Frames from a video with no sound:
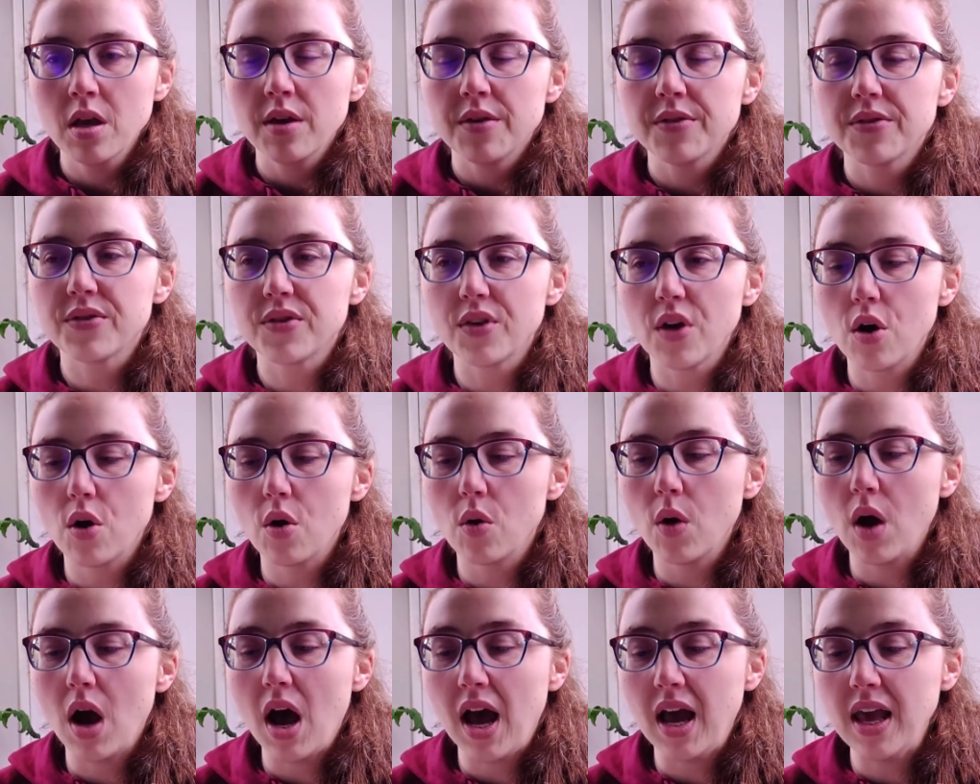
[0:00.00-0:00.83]

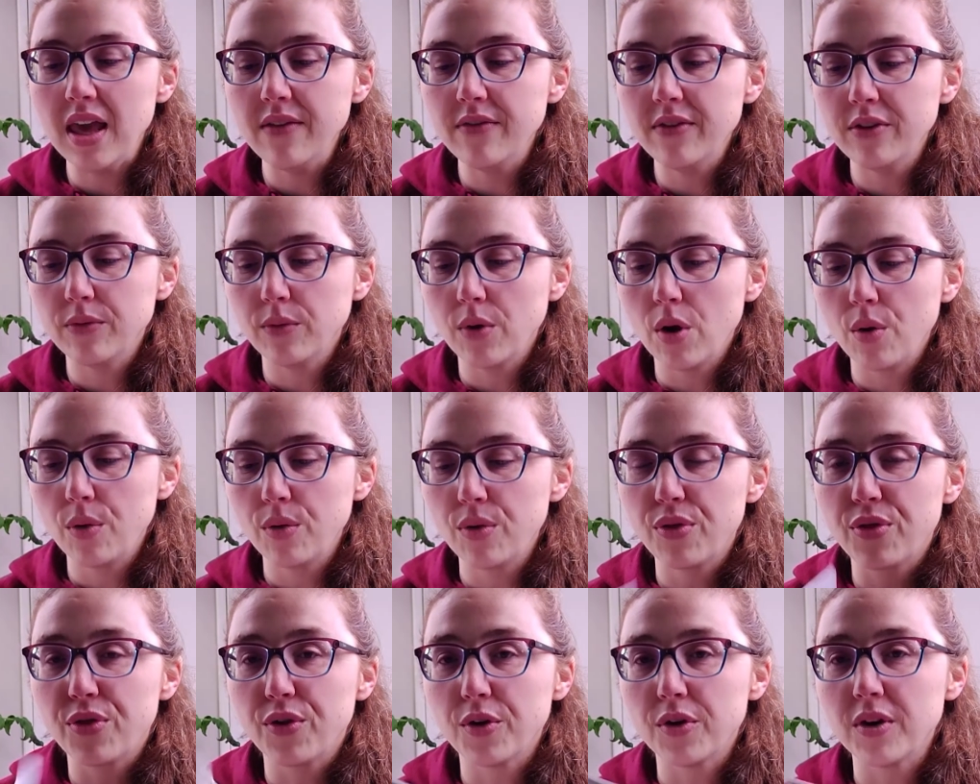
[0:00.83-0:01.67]
So I even wrote
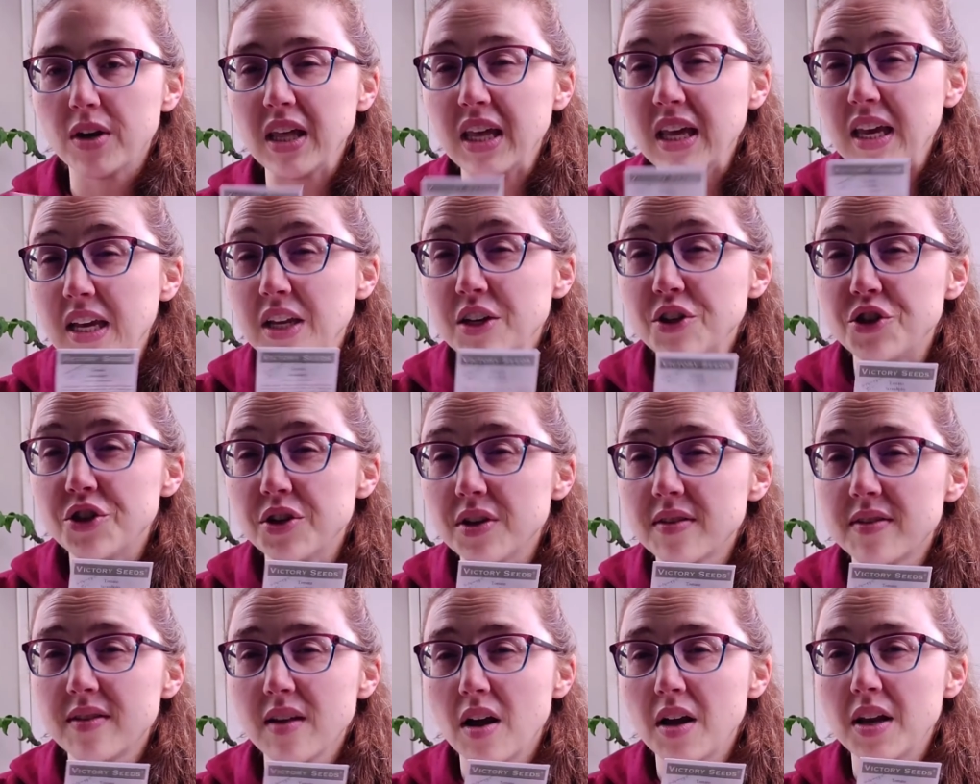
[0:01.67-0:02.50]
30
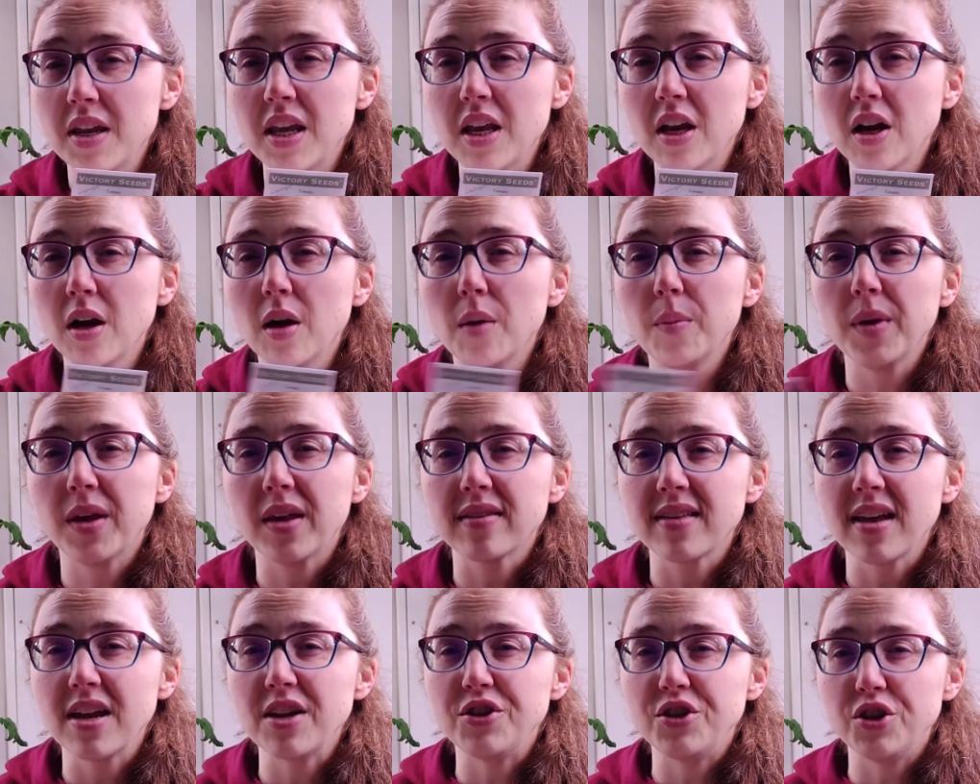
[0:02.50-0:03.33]
inches on here
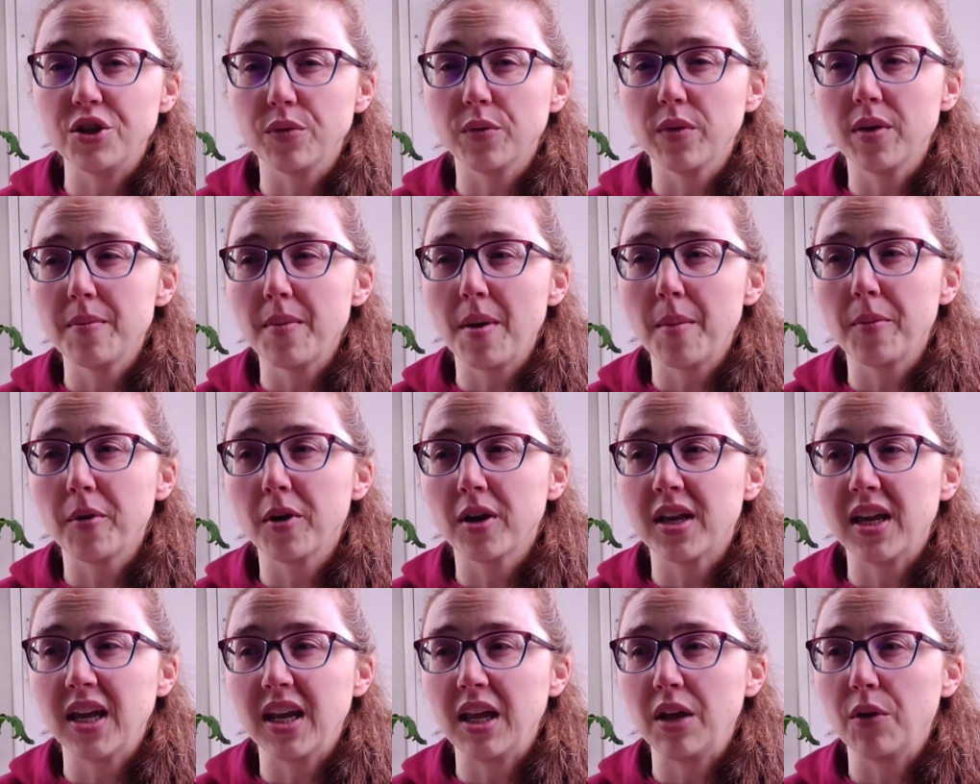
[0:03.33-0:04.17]
because I do
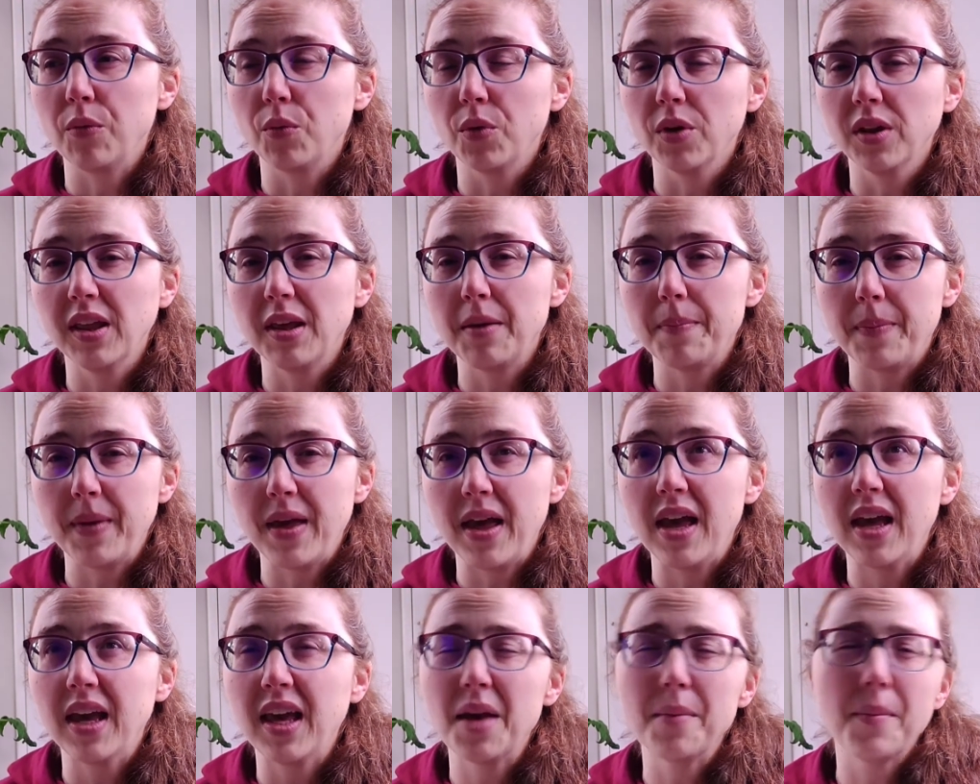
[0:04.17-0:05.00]
remember getting really
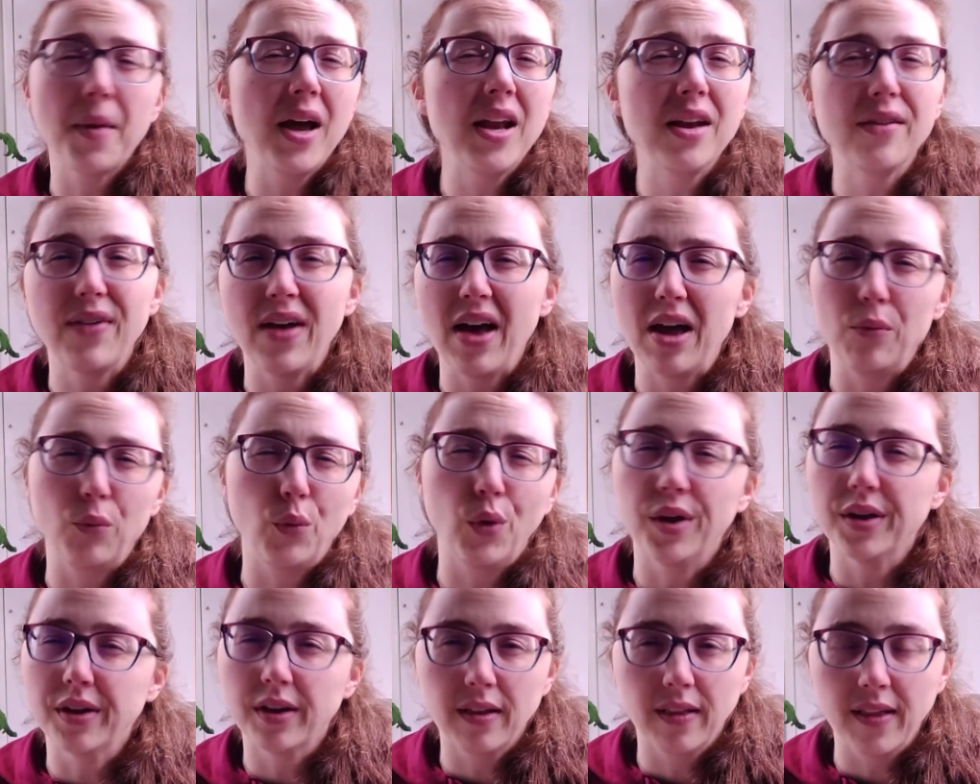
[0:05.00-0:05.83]
big. It might have had
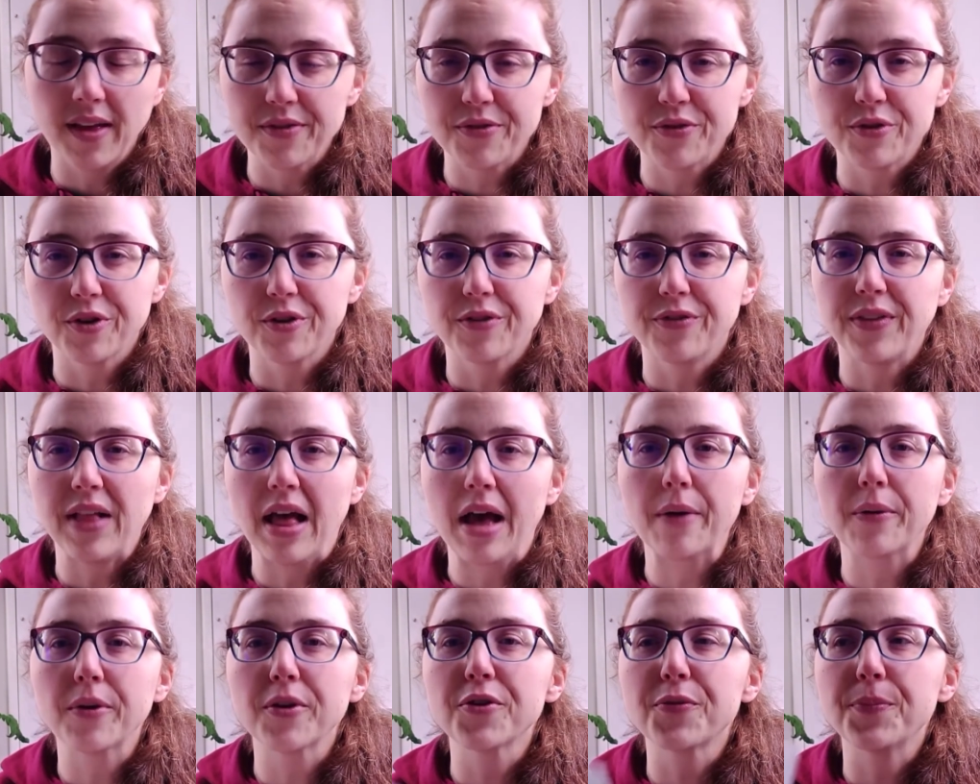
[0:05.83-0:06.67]
one cluster of
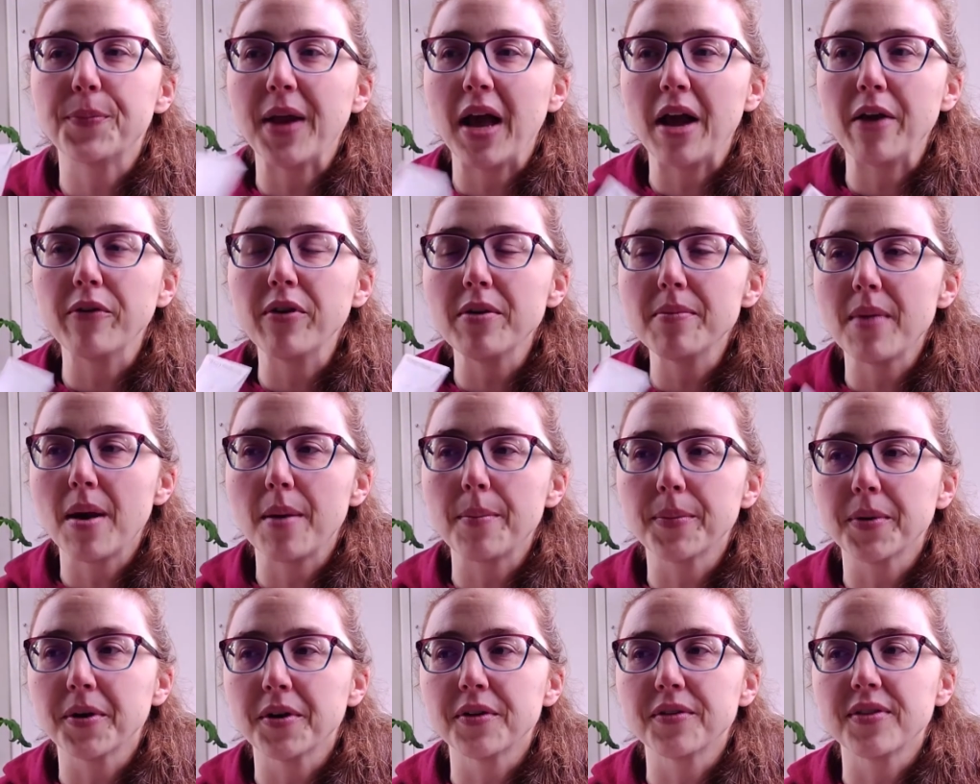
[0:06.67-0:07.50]
flowers, but I
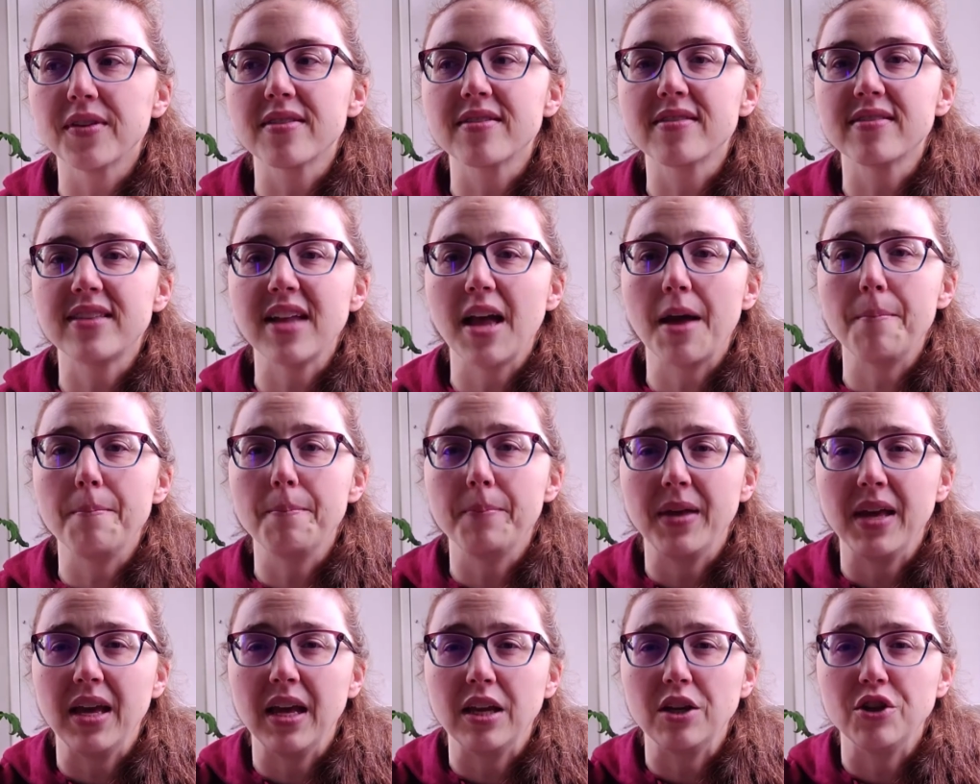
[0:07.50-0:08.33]
remember the stem
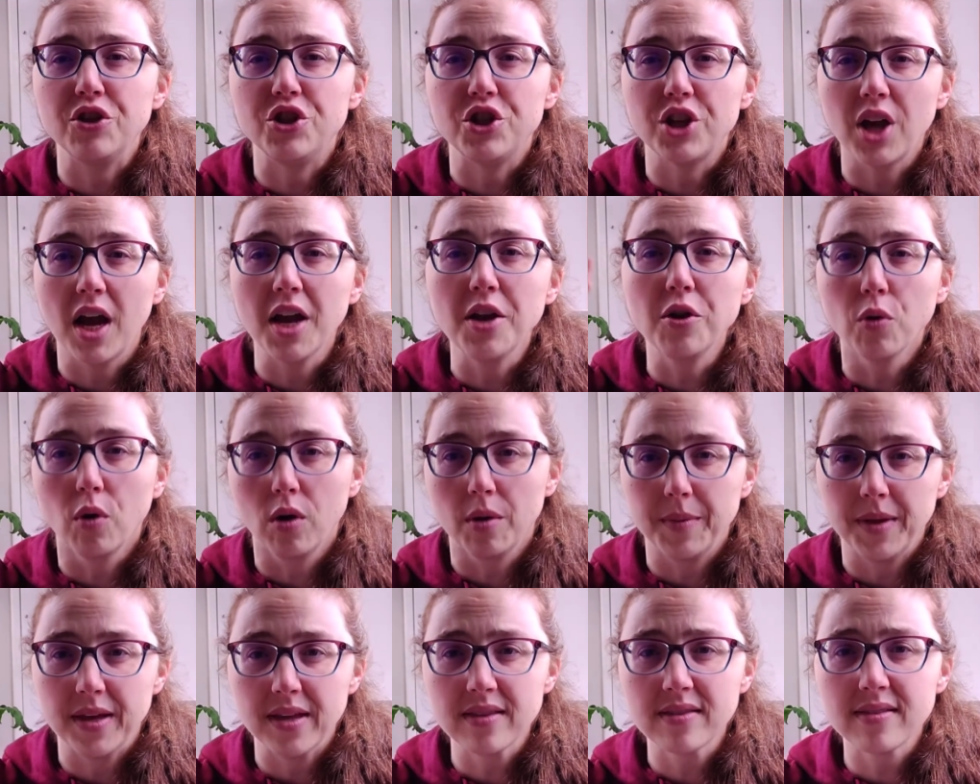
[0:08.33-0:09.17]
being
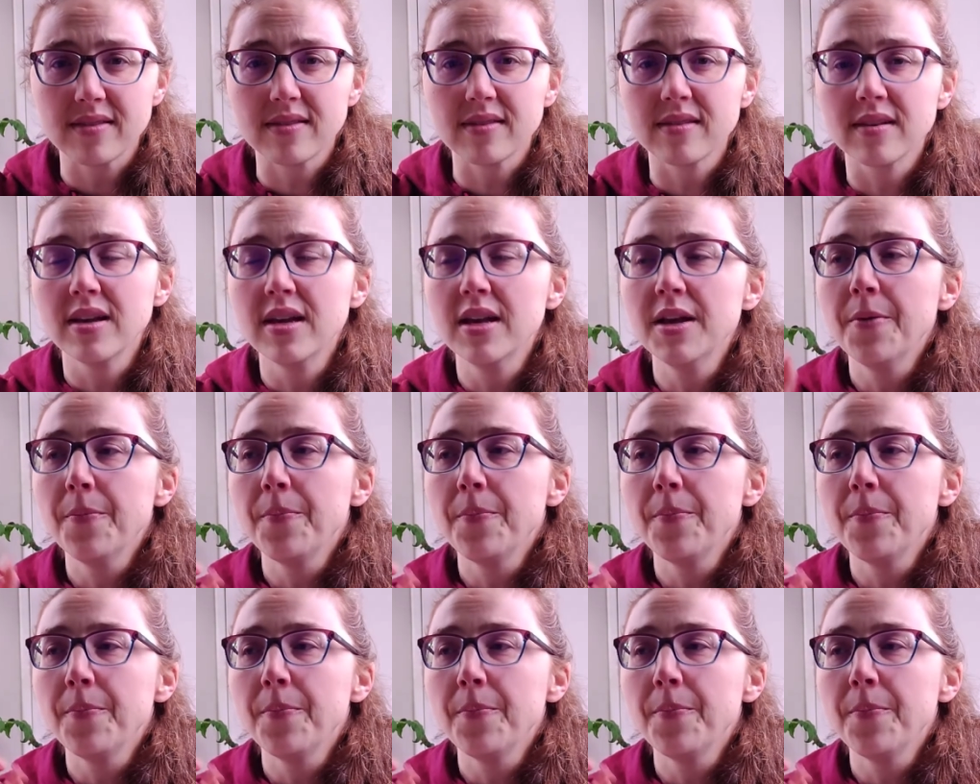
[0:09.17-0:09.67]
ginormous